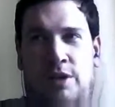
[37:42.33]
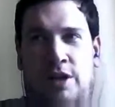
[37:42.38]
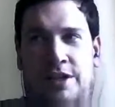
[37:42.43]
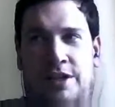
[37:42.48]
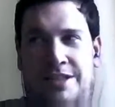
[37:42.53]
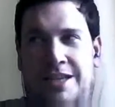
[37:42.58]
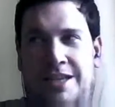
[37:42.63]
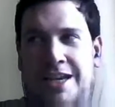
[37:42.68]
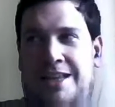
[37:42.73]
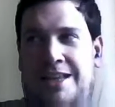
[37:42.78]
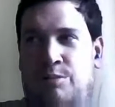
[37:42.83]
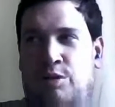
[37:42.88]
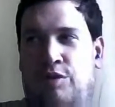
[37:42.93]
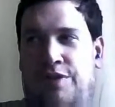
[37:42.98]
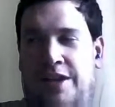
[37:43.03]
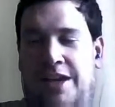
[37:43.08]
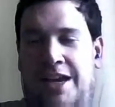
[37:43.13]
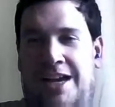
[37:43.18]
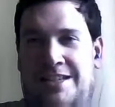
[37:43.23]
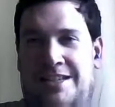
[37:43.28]
Coppola's in
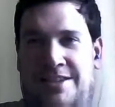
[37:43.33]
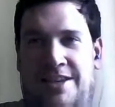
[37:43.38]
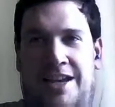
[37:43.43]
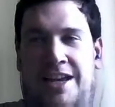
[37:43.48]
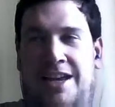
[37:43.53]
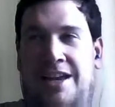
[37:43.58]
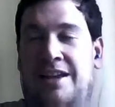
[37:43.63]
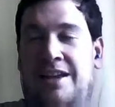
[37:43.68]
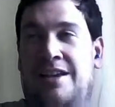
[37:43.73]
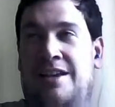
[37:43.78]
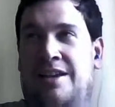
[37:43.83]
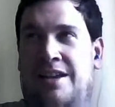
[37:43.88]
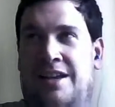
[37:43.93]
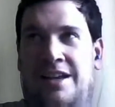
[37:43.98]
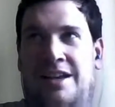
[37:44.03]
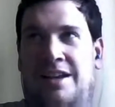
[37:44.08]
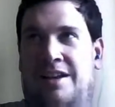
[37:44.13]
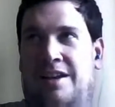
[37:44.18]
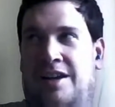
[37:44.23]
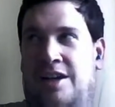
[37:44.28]
the movie as like
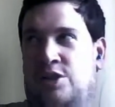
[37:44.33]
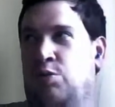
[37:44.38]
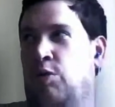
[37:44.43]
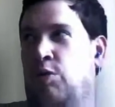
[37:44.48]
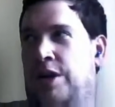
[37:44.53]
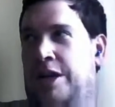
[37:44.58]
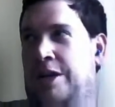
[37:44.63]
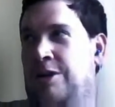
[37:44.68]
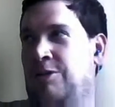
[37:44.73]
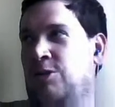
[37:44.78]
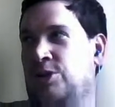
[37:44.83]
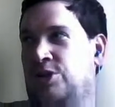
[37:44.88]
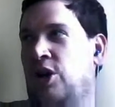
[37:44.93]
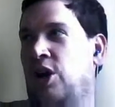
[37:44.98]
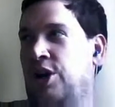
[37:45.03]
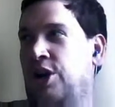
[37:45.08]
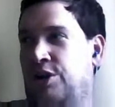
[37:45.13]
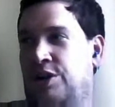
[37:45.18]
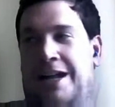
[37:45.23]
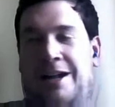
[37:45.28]
a
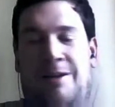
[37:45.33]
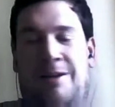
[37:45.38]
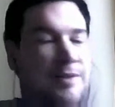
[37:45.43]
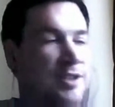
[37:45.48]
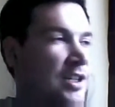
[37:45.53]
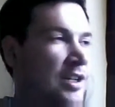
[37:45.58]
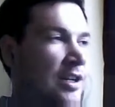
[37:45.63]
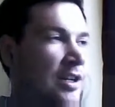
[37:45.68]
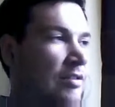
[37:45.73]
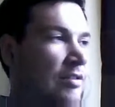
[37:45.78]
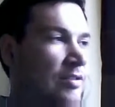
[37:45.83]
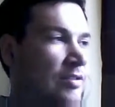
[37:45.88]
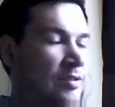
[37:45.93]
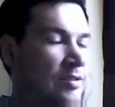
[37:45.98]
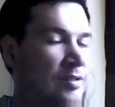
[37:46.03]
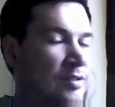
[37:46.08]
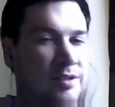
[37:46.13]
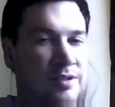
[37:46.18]
20-year-old daughter to Al Pacino.